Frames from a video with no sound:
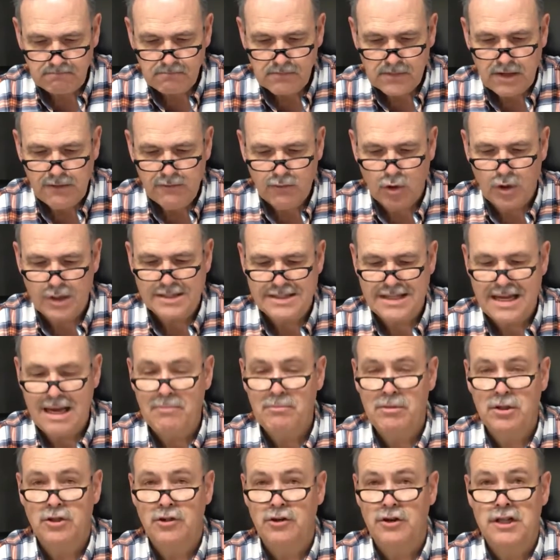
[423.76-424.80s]
For
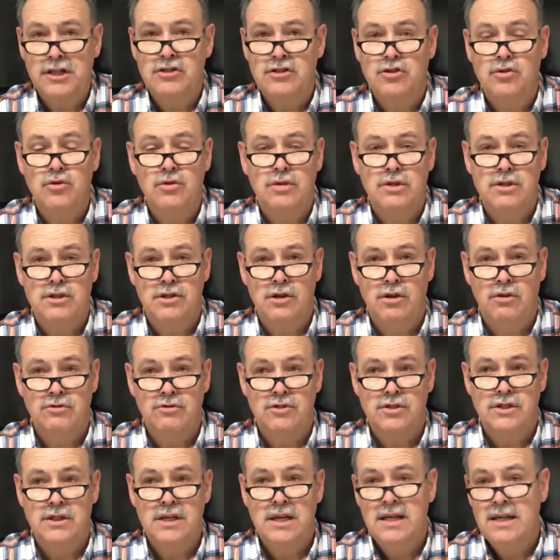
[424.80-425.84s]
example, during school
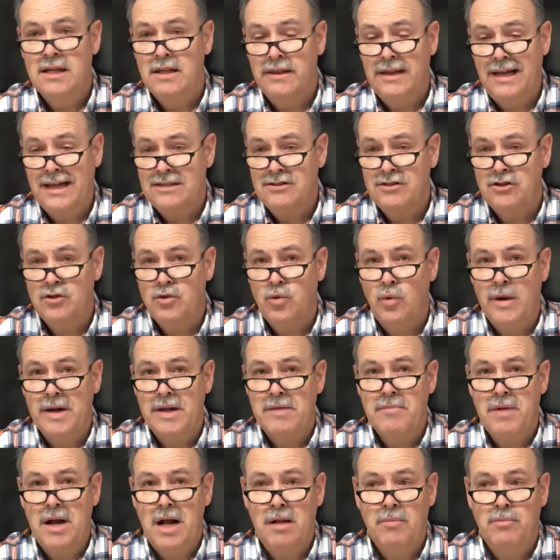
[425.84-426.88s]
zones, that's a 20
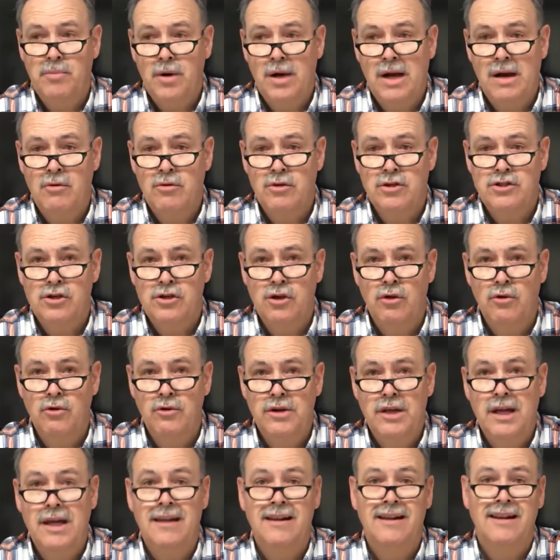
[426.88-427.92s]
mile per hour
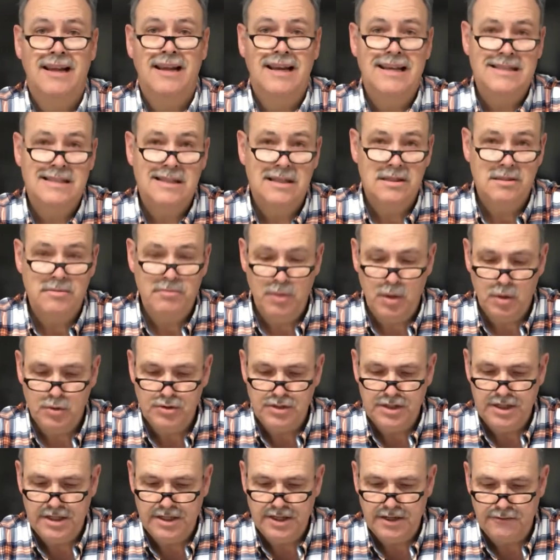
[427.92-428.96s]
zone unless it's
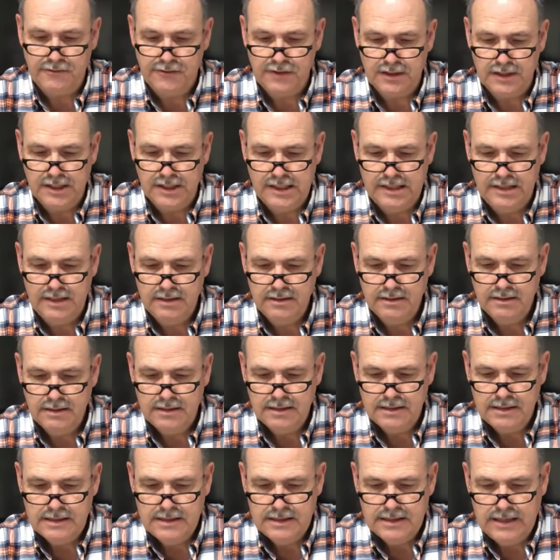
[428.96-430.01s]
posted differently.
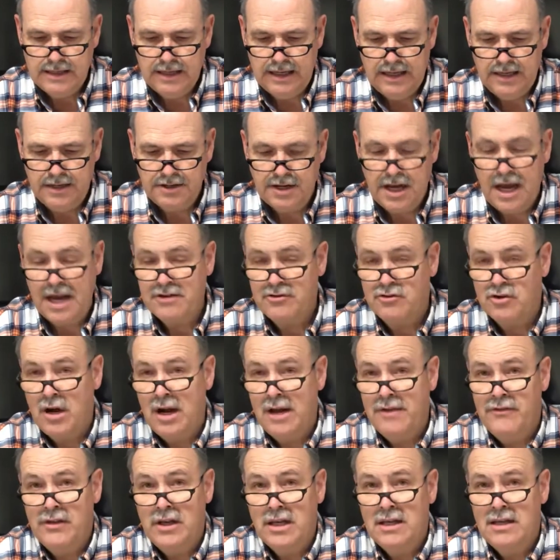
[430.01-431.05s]
Night
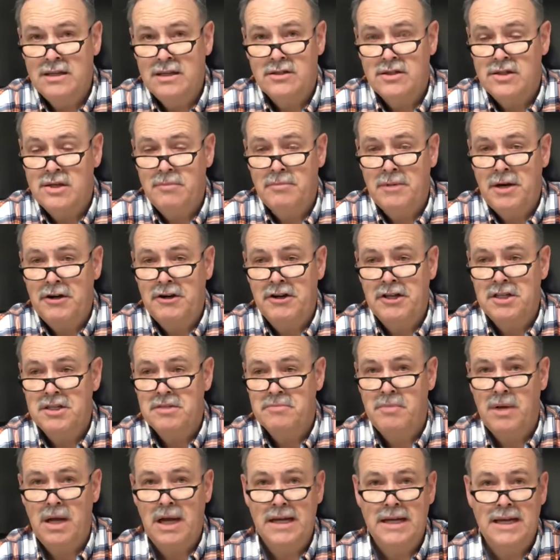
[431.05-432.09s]
driving in some areas
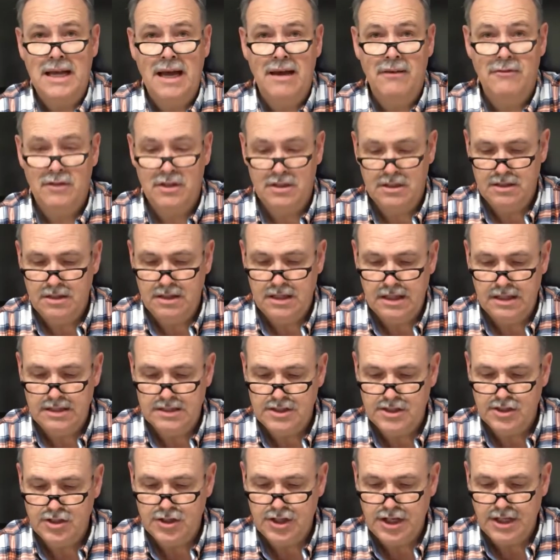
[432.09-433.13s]
might have a
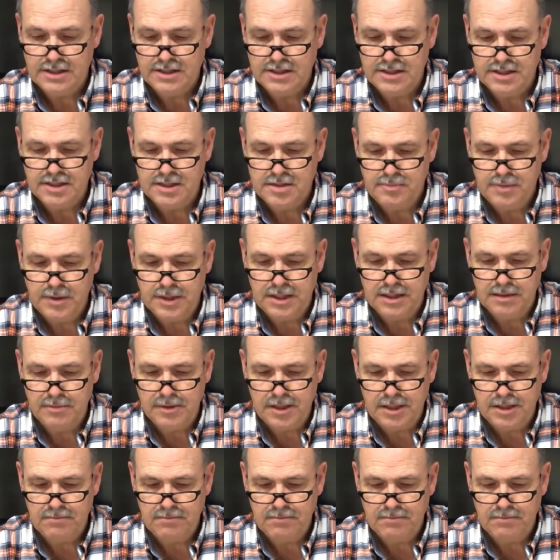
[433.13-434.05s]
suggested speed limit.